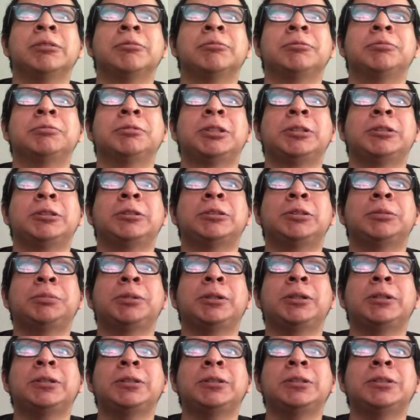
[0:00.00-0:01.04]
My
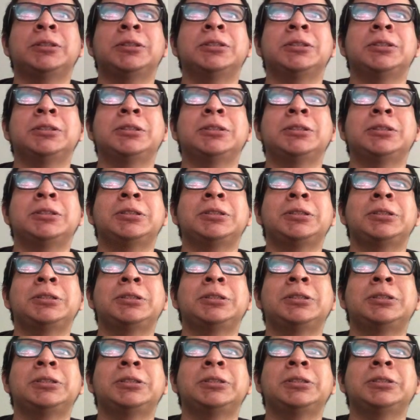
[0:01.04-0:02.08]

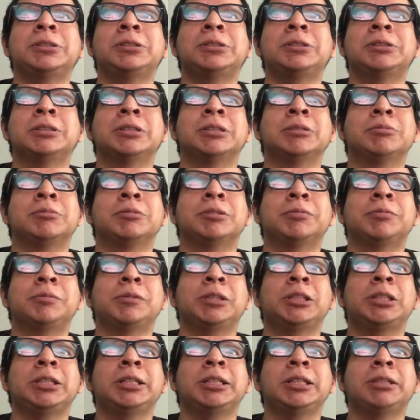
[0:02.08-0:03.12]
part, you
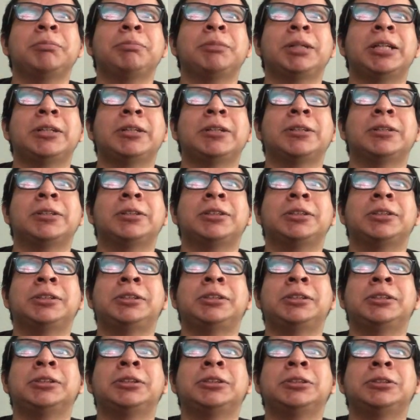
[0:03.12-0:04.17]
break my
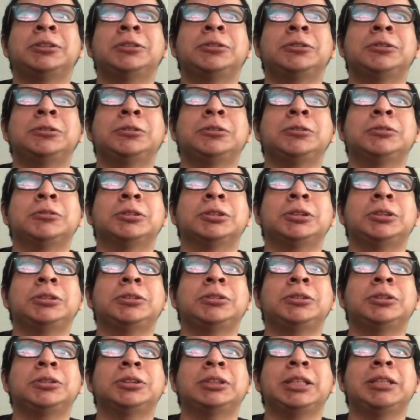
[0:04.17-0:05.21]
heart. So
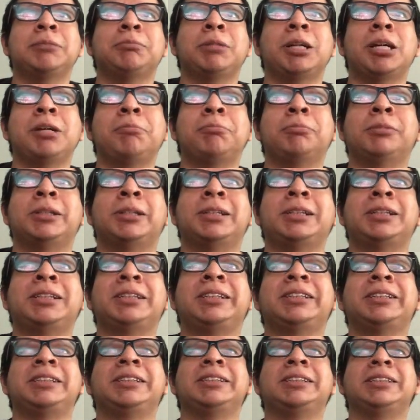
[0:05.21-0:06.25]
let's take my
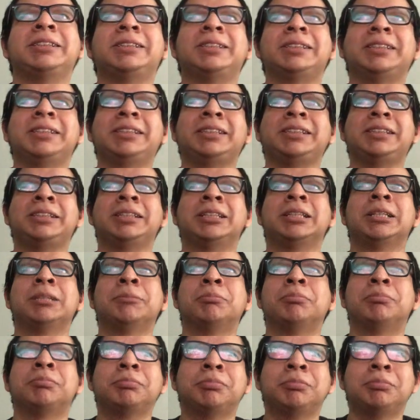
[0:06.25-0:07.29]
body.
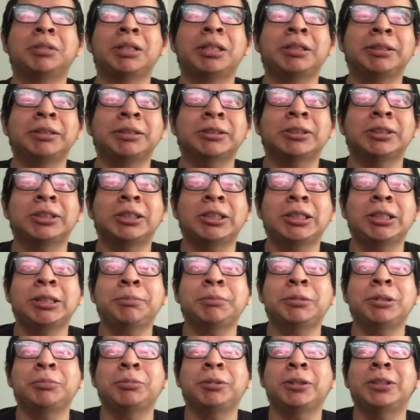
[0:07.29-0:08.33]
Might
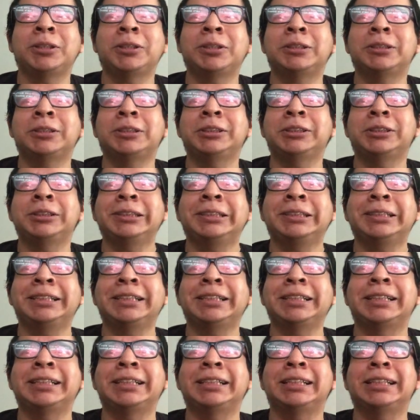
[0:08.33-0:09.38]
stop the
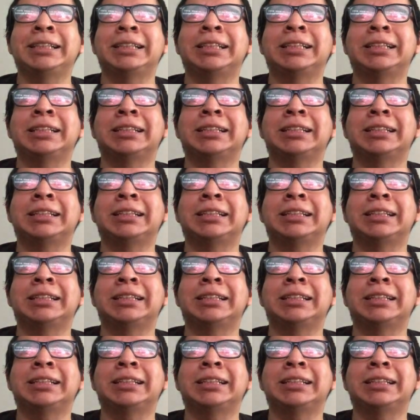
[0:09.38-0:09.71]
party.